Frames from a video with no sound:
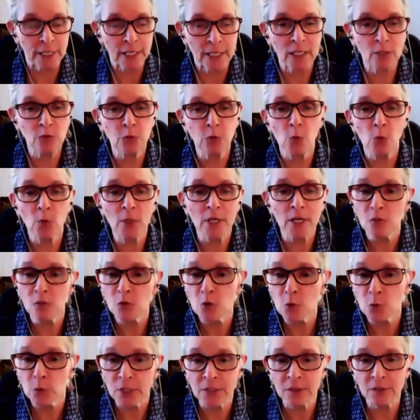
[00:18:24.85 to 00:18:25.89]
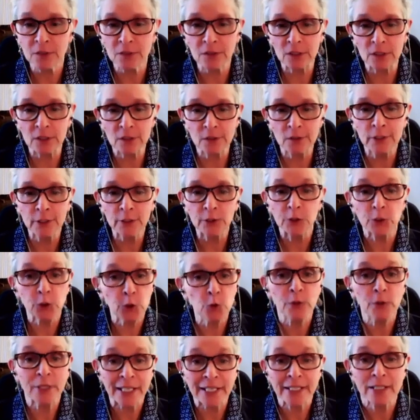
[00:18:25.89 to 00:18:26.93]
And for whatever reason,
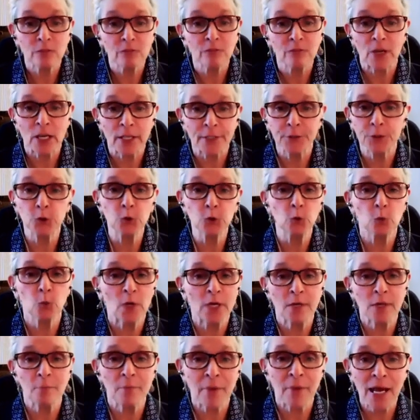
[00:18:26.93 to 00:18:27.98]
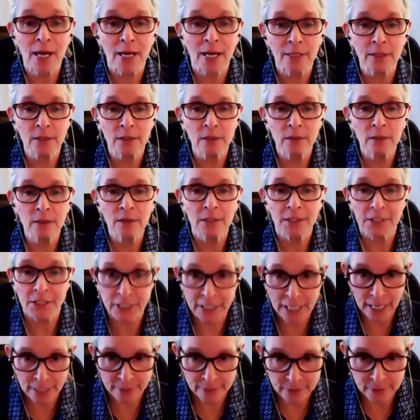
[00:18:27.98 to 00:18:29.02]
you can't find your way back
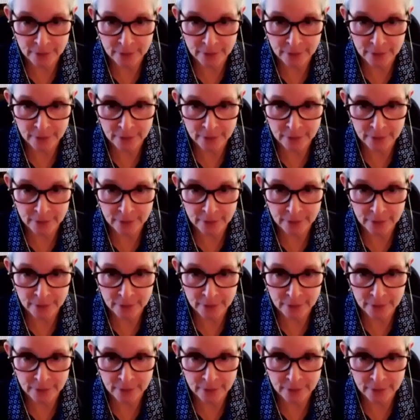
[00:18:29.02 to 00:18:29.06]
yet.